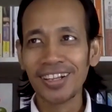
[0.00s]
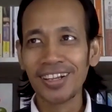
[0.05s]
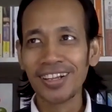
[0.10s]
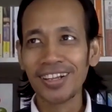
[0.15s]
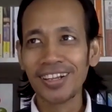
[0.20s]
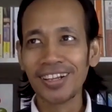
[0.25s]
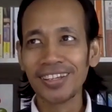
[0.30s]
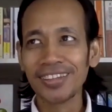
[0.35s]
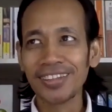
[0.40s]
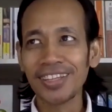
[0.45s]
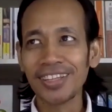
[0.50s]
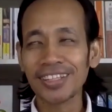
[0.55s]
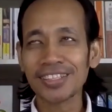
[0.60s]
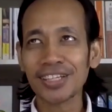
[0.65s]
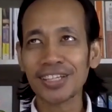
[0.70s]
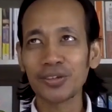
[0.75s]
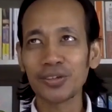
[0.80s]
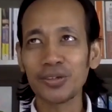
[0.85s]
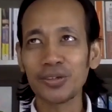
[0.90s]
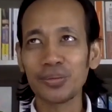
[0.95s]
uh,
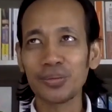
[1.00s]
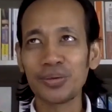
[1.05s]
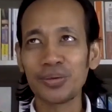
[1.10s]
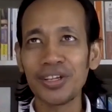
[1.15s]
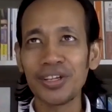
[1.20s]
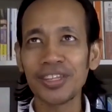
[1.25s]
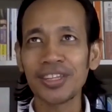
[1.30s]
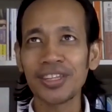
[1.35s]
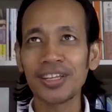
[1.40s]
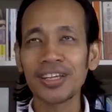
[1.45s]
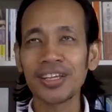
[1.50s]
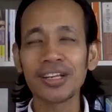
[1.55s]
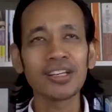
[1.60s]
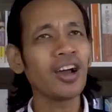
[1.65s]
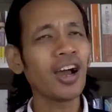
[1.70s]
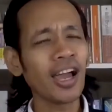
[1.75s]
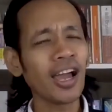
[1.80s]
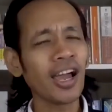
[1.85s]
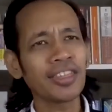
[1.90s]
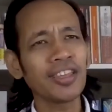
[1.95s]
that's how you breathe in.
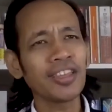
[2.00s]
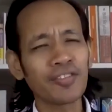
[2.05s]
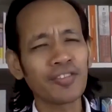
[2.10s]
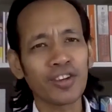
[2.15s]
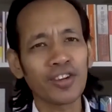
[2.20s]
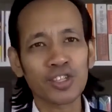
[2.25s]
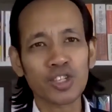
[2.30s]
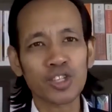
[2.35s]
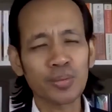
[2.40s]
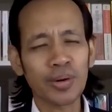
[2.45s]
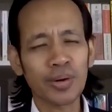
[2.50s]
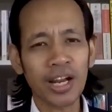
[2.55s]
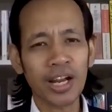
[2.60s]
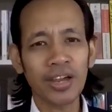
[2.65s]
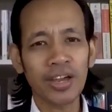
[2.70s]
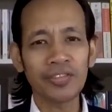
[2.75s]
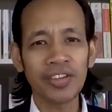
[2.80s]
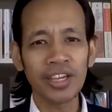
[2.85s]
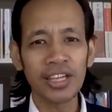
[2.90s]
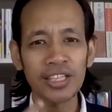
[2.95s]
No, I think for scuba
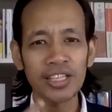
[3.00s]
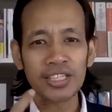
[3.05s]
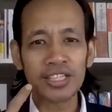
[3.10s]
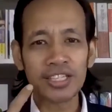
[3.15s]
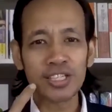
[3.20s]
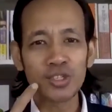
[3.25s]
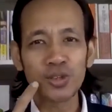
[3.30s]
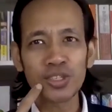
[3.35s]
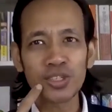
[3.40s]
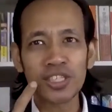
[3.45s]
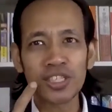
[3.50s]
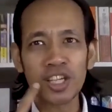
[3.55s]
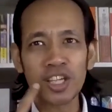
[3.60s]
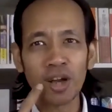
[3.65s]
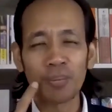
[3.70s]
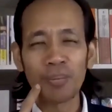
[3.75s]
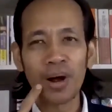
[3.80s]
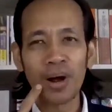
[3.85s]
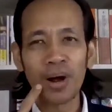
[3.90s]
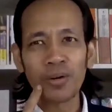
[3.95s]
diving, it's using
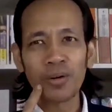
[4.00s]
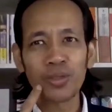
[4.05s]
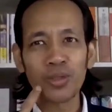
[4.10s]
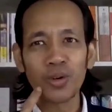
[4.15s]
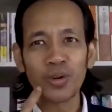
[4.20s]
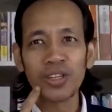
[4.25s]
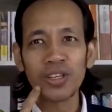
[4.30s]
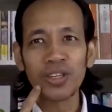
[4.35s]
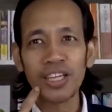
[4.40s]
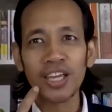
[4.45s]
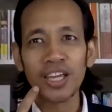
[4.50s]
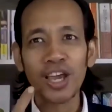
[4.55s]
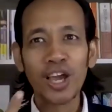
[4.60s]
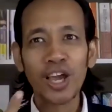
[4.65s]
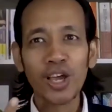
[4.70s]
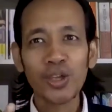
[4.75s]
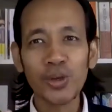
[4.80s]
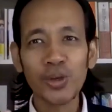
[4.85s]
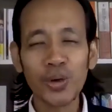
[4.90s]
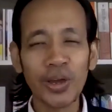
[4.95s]
your mouth only.
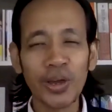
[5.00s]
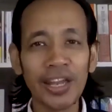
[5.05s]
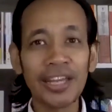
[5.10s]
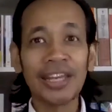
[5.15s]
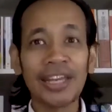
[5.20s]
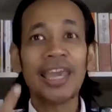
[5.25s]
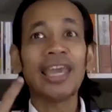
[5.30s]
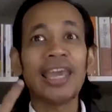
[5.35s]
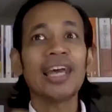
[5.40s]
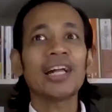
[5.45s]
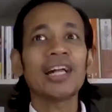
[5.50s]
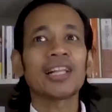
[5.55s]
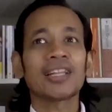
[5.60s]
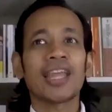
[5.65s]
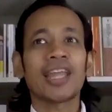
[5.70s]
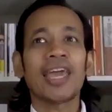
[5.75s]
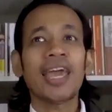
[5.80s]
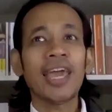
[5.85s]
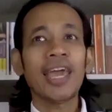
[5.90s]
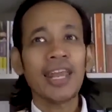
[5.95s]
You
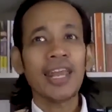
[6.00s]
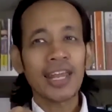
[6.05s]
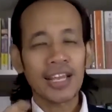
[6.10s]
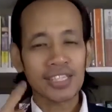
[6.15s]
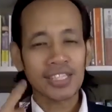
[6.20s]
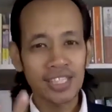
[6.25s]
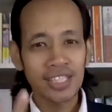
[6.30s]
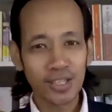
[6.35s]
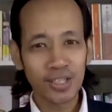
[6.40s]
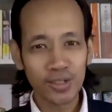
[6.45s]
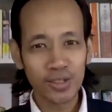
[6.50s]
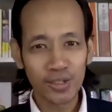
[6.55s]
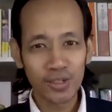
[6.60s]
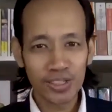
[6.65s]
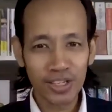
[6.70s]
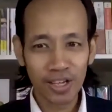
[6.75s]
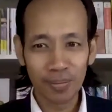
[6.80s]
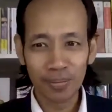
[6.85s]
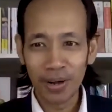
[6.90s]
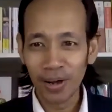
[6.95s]
inhale and exhale
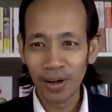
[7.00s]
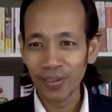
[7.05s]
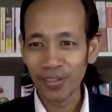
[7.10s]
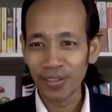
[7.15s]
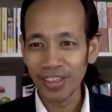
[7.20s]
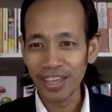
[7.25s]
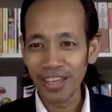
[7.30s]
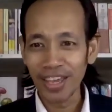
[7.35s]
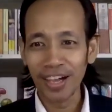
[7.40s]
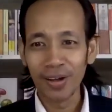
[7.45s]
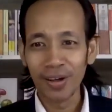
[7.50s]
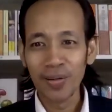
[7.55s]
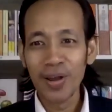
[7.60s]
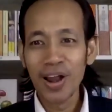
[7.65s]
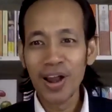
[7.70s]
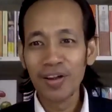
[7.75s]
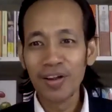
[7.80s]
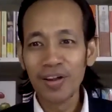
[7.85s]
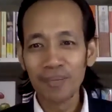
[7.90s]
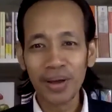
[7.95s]
using your mouth. Yeah,
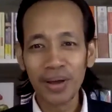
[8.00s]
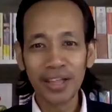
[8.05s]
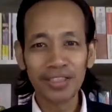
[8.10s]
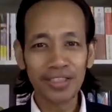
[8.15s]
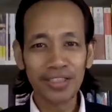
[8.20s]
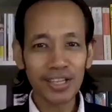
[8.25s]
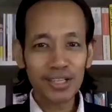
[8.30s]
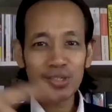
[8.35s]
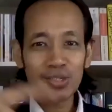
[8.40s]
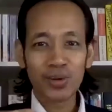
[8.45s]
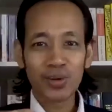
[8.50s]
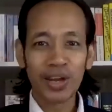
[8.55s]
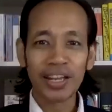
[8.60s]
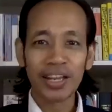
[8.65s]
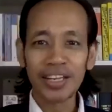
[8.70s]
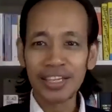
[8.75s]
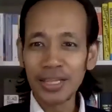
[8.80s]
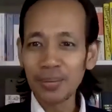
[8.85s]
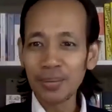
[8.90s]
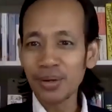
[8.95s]
but this
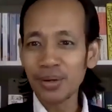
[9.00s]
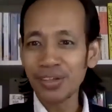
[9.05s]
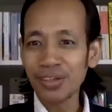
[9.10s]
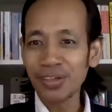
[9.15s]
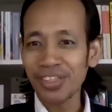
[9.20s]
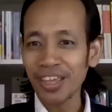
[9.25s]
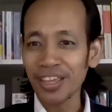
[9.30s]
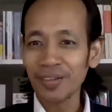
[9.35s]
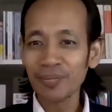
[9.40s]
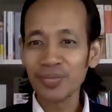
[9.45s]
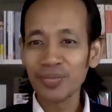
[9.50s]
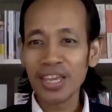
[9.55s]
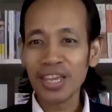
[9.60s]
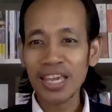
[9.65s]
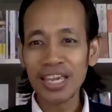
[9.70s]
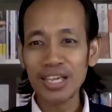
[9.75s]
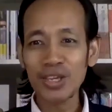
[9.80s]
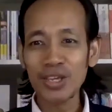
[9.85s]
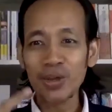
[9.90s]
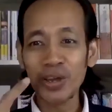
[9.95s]
one, deep breathing,
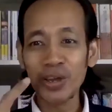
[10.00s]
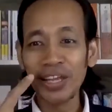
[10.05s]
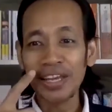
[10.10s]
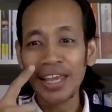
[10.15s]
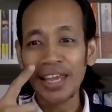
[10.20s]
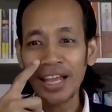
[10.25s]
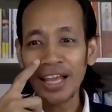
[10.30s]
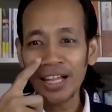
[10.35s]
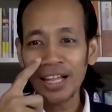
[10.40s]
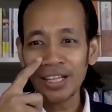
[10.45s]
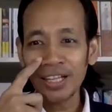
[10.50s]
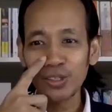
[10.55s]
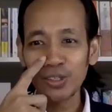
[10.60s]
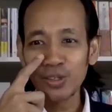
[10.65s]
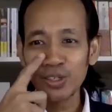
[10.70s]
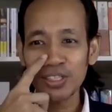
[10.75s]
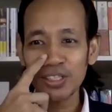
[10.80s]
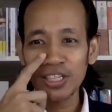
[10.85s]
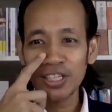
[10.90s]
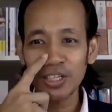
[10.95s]
you inhale
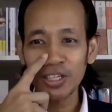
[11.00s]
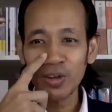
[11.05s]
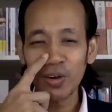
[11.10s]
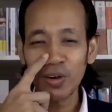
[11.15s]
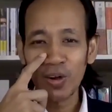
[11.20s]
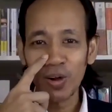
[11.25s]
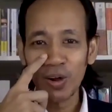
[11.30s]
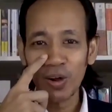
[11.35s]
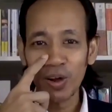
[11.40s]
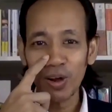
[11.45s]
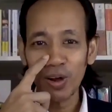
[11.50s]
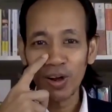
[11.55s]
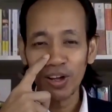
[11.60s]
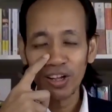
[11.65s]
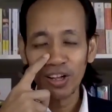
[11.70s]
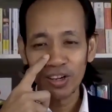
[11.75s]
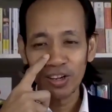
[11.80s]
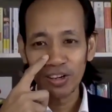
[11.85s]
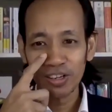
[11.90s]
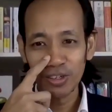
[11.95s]
using your
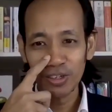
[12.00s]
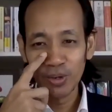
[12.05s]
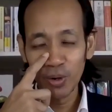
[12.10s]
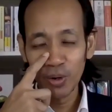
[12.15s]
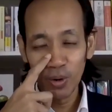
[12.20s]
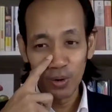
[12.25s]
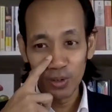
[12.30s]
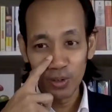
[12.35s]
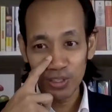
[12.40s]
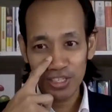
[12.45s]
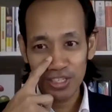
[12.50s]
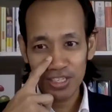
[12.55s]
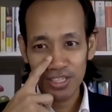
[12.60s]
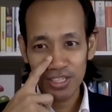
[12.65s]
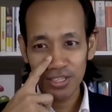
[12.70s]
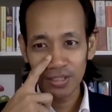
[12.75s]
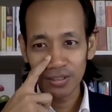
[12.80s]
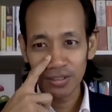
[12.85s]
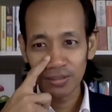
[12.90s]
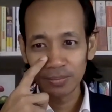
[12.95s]
nose,